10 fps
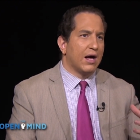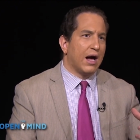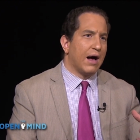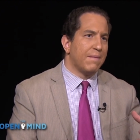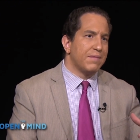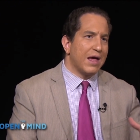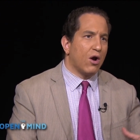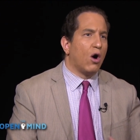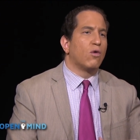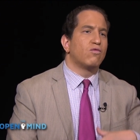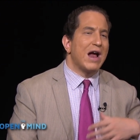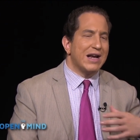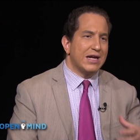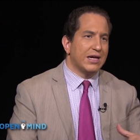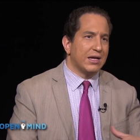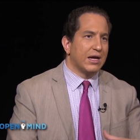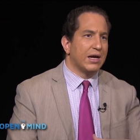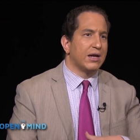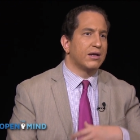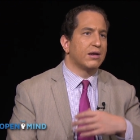um, that already
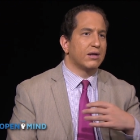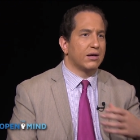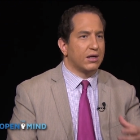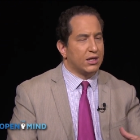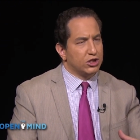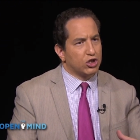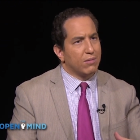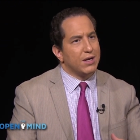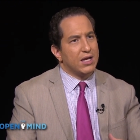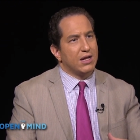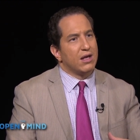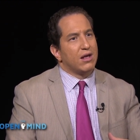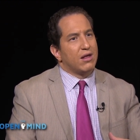in uh, Germany